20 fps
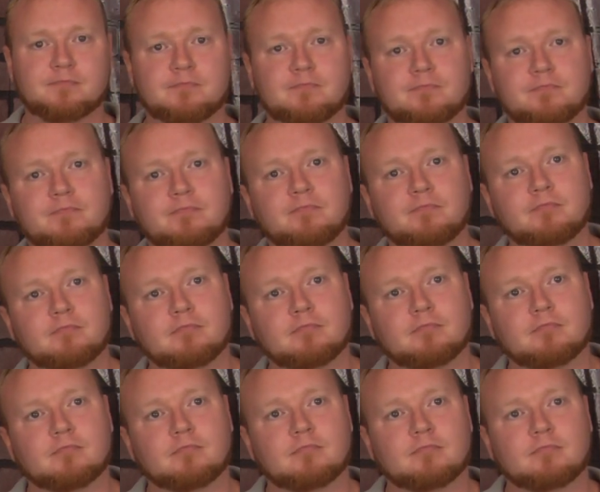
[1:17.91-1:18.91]

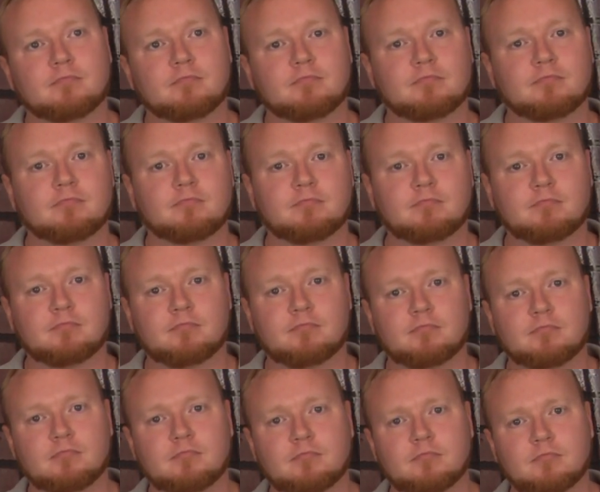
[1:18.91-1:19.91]

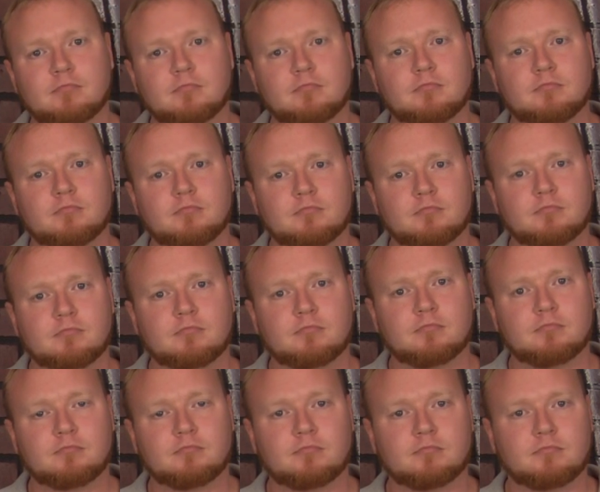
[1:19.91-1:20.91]

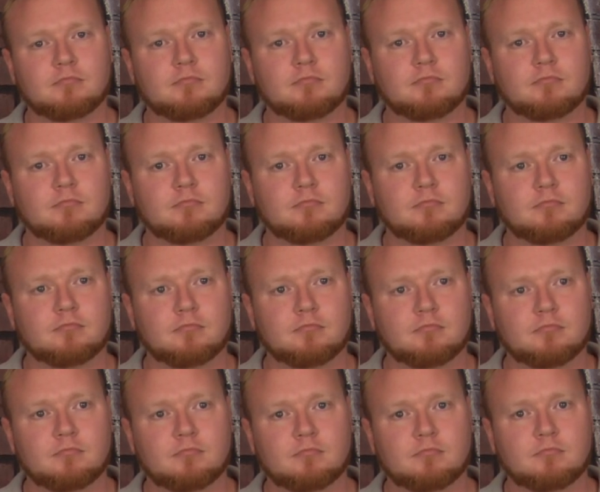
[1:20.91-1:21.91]

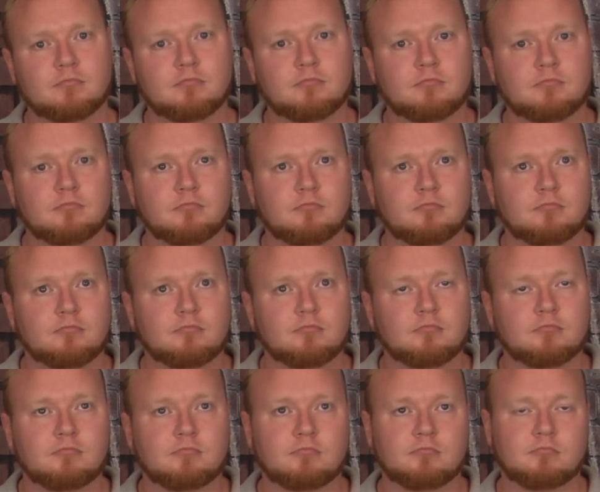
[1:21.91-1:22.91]

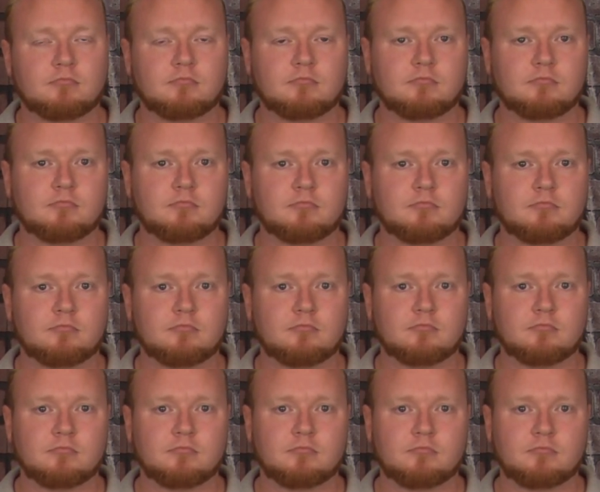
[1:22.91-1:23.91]

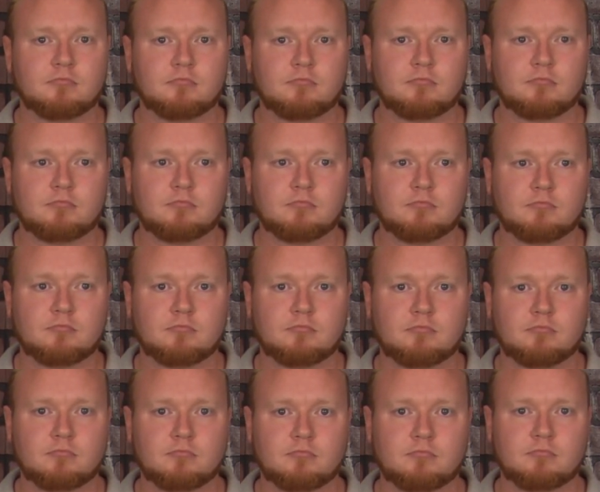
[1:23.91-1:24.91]

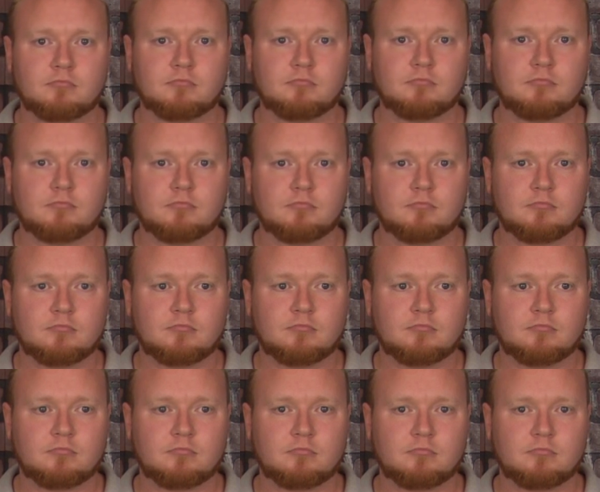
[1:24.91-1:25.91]
The person shown says nothing.